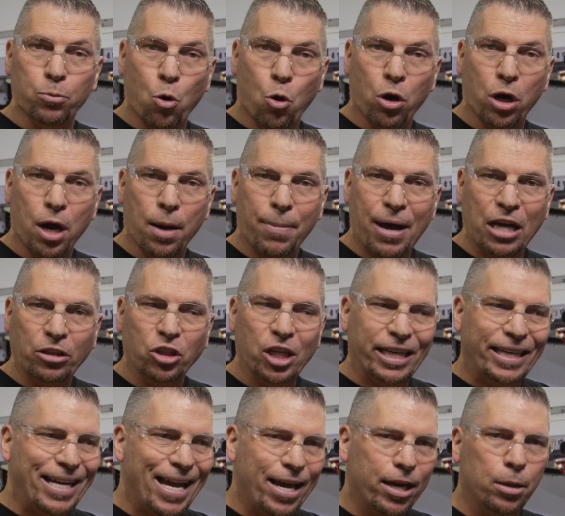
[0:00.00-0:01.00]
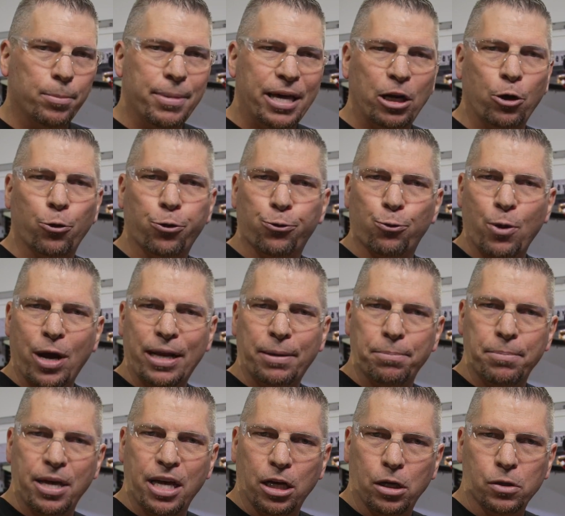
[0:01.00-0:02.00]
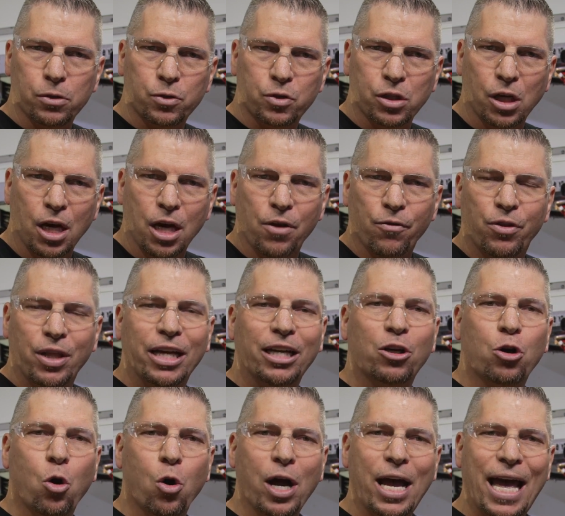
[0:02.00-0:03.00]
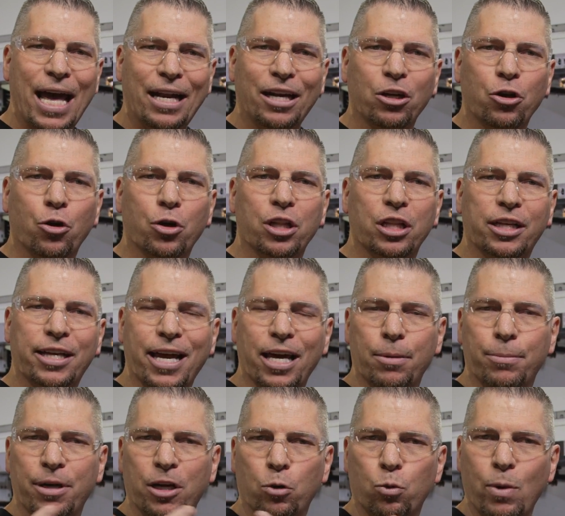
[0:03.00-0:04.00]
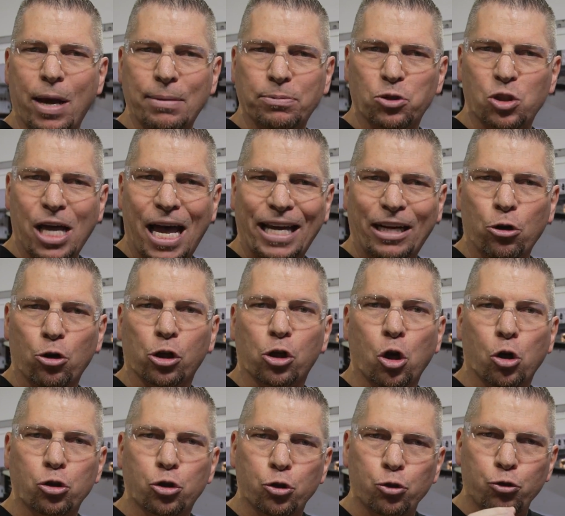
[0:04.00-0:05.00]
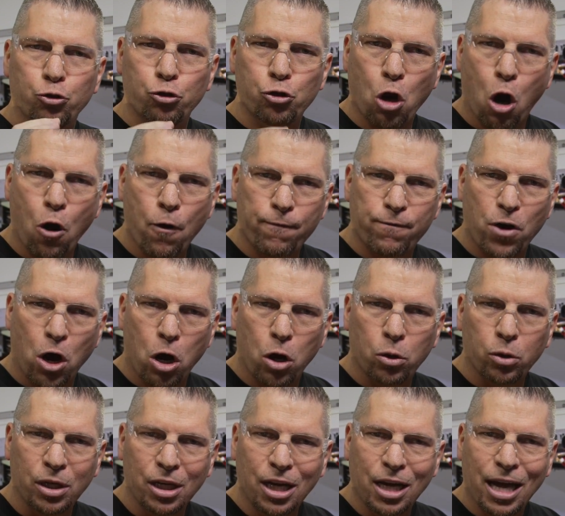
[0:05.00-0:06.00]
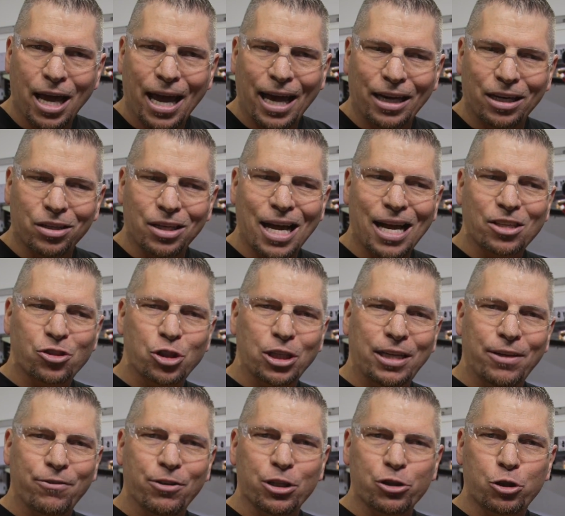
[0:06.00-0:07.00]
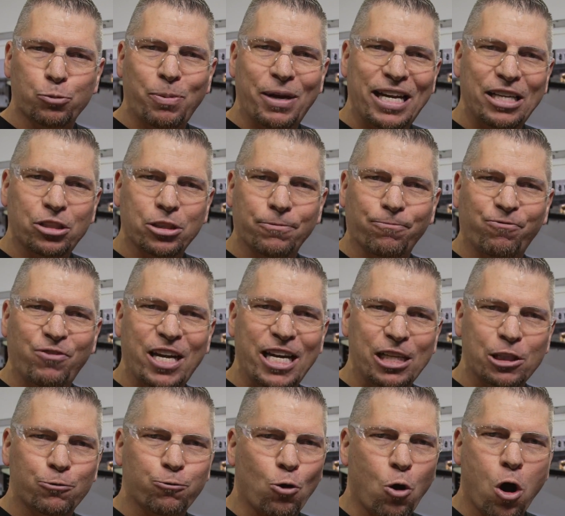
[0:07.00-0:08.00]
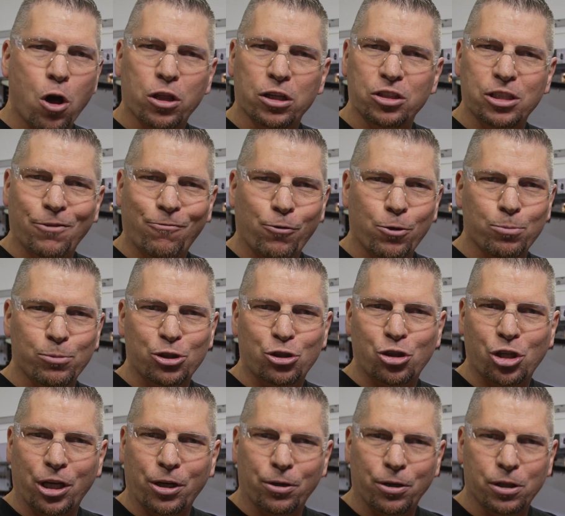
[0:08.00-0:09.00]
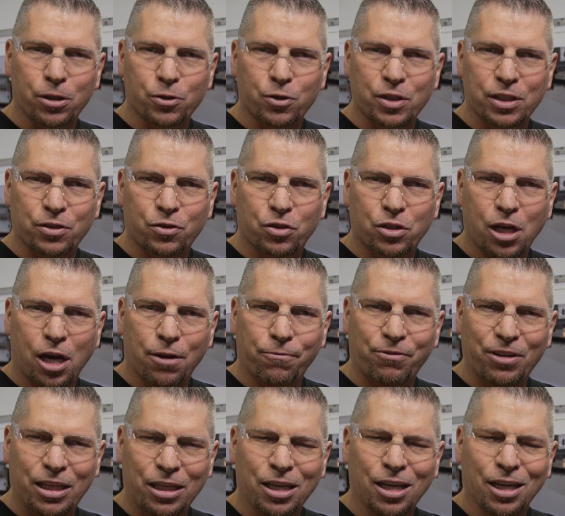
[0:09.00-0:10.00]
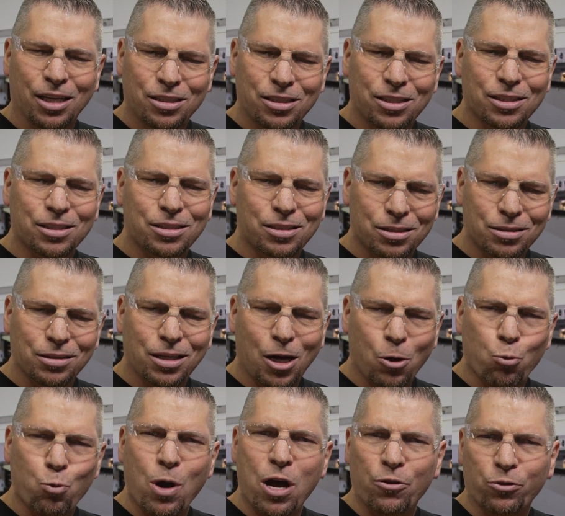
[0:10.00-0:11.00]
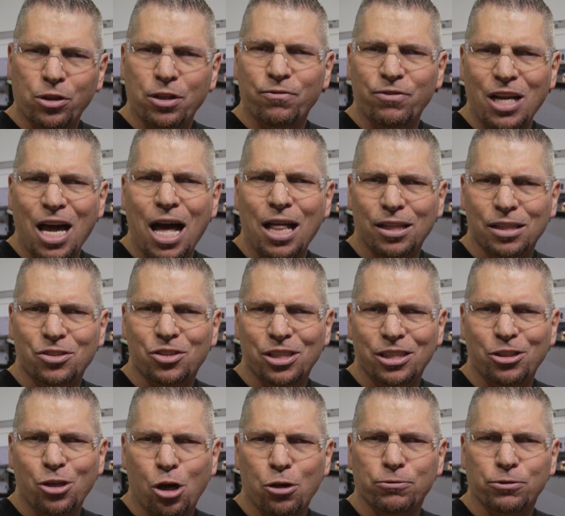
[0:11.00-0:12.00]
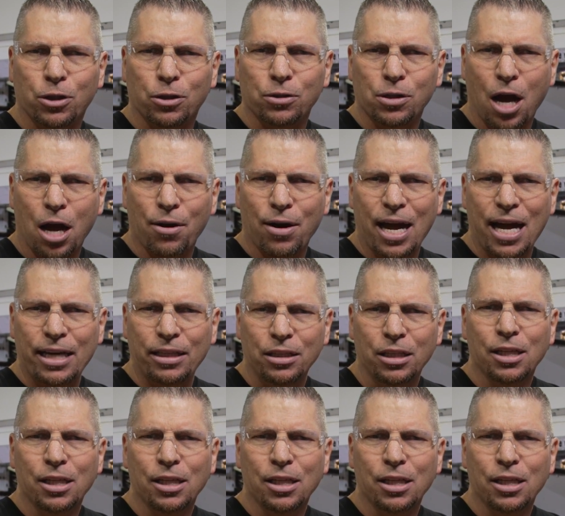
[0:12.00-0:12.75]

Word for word: more about the Kennametal thread mills, then go ahead and go to the Kennametal website or go to Novo, and it'll actually give you the speeds and feeds for all the different materials and stuff and just a wealth of knowledge in Novo, all right?